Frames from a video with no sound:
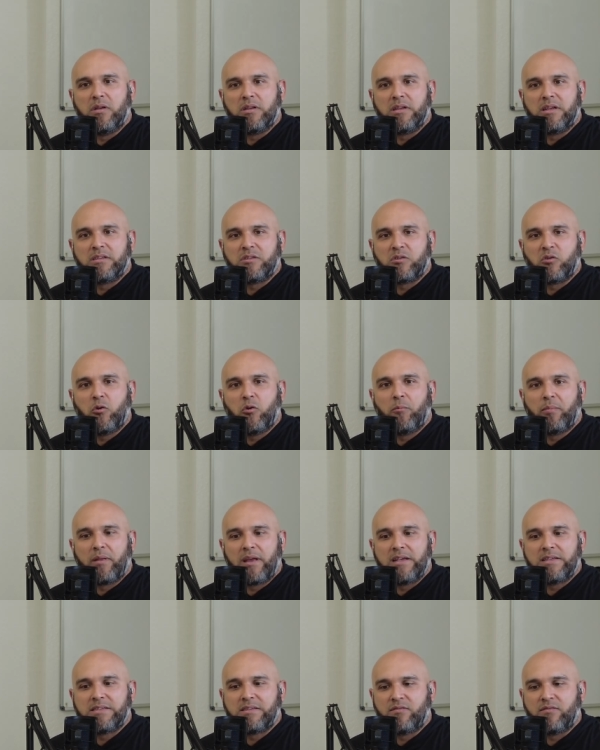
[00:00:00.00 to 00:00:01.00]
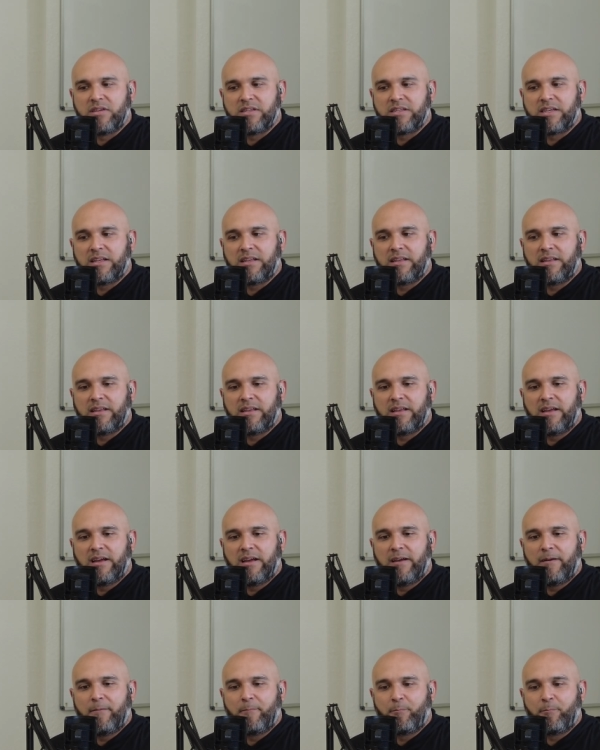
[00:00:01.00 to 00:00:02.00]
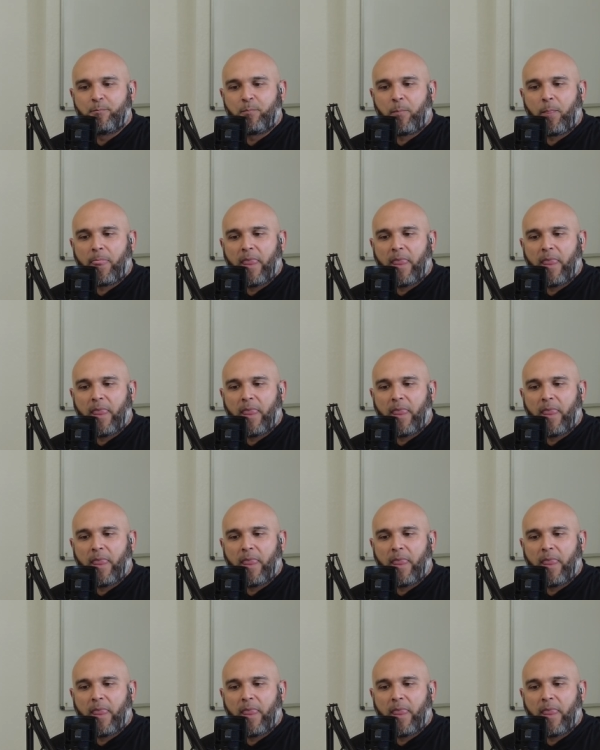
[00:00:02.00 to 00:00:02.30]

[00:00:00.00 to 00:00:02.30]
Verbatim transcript: It's a cool place to visit. Um,